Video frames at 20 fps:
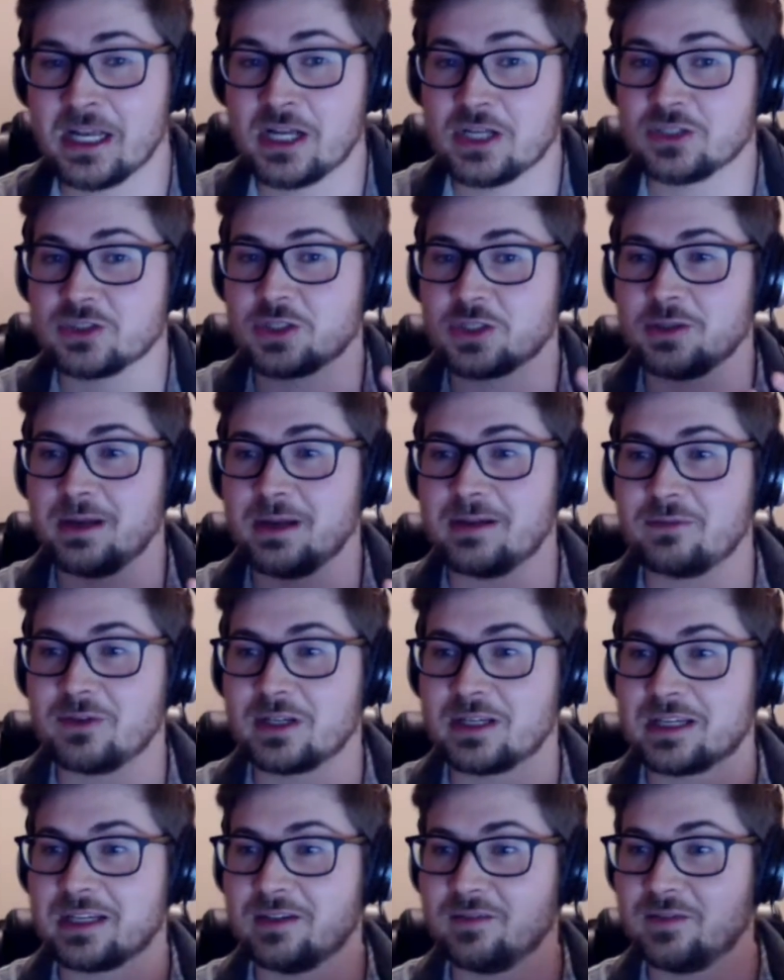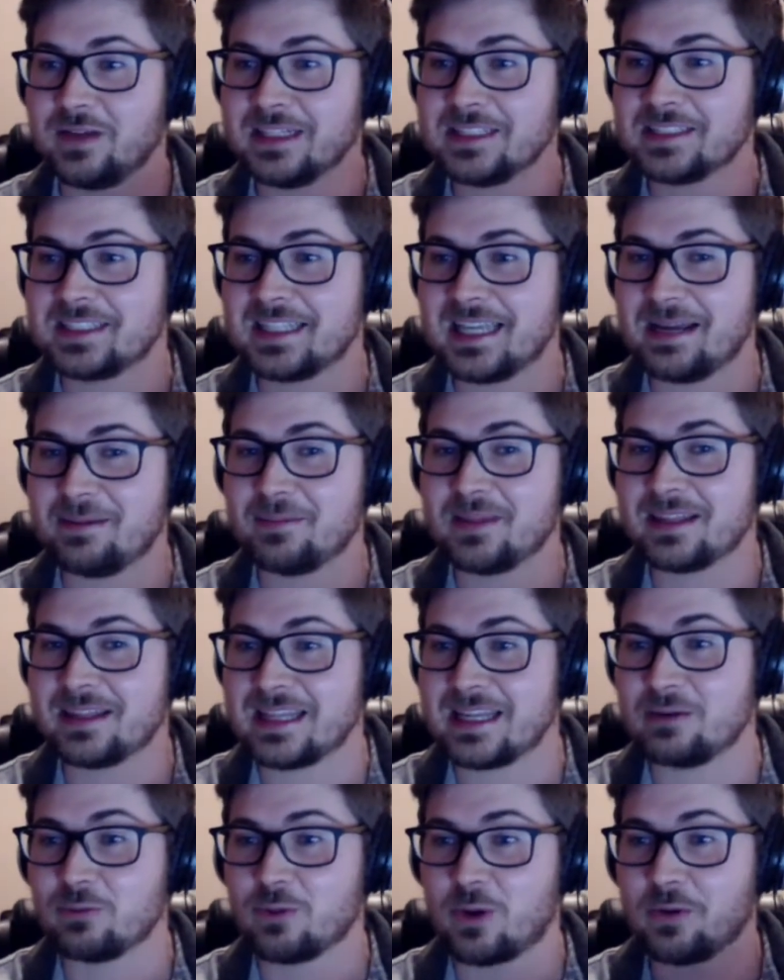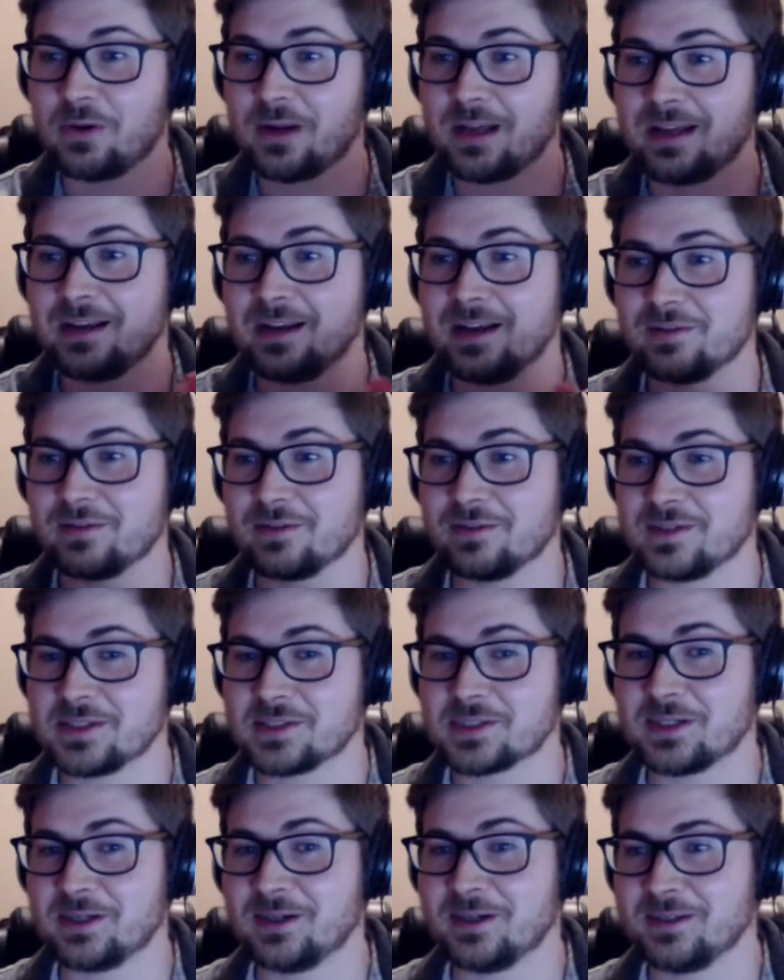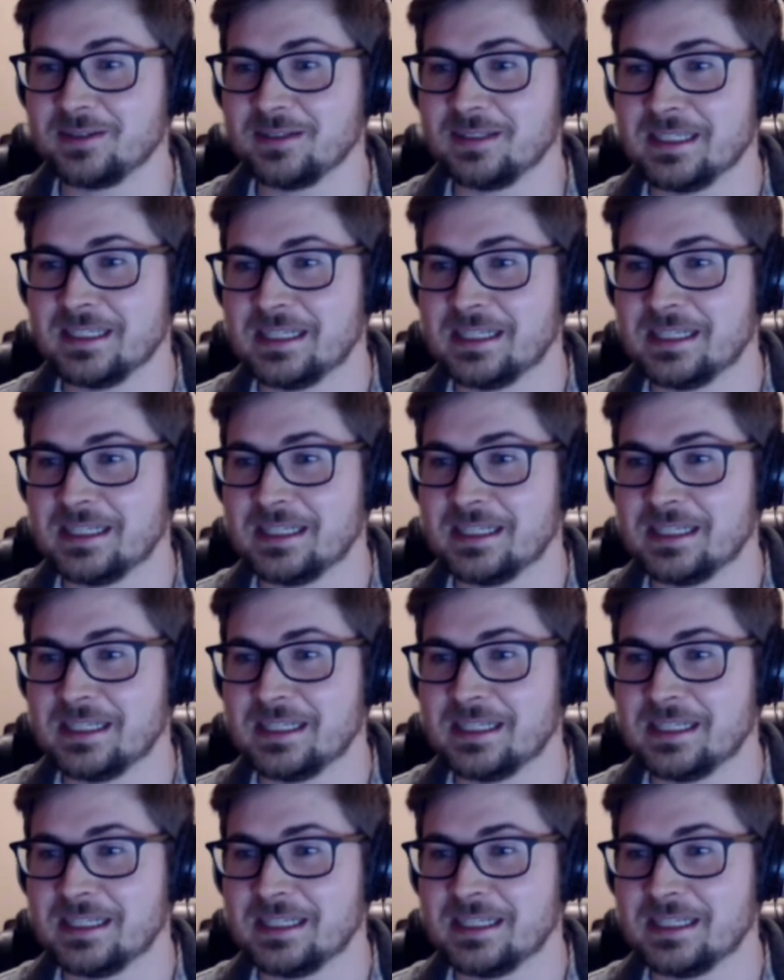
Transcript: So you have to convince them that they wrote enough of the song.